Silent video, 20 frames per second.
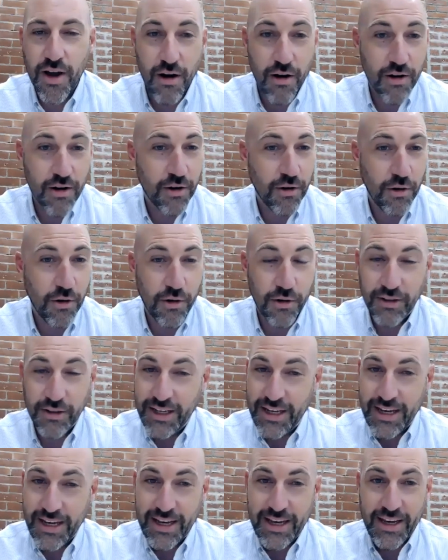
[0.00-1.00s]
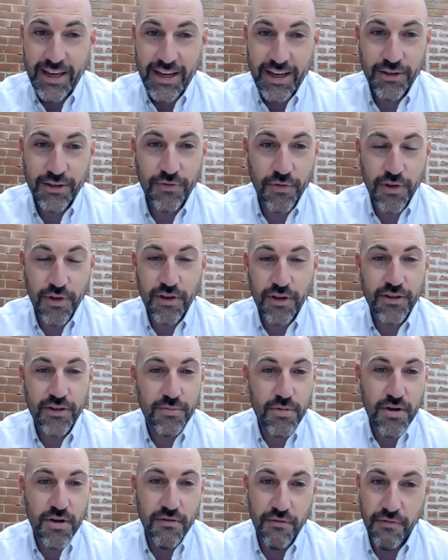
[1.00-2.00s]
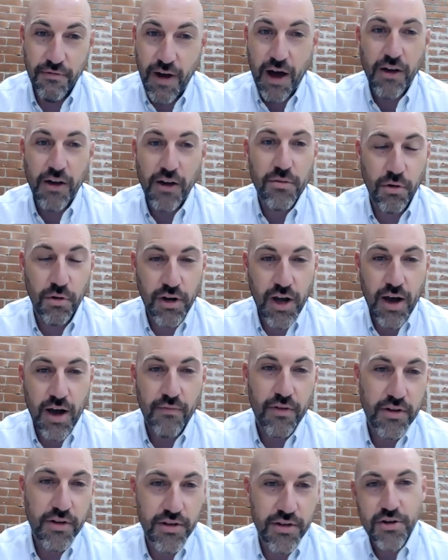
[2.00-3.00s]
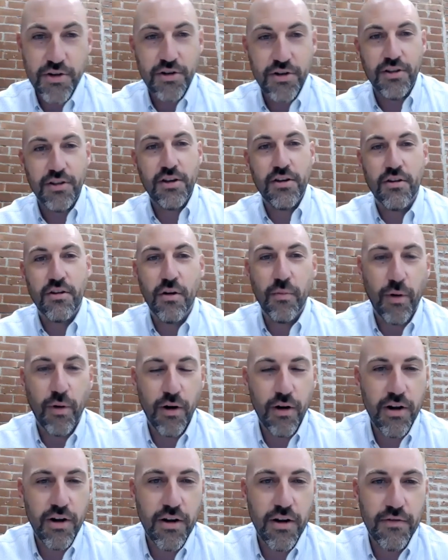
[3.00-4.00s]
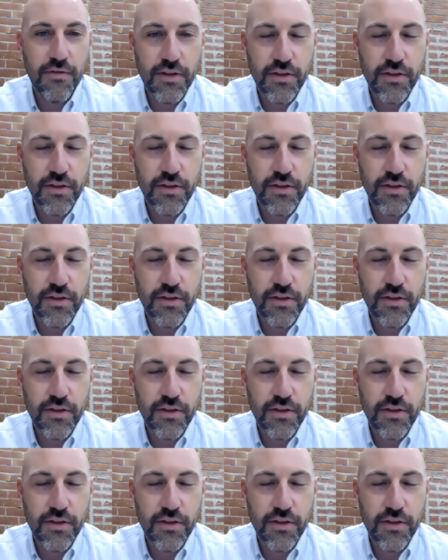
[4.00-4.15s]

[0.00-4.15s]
Our goal is for this to be a valuable conversation that you're a part of,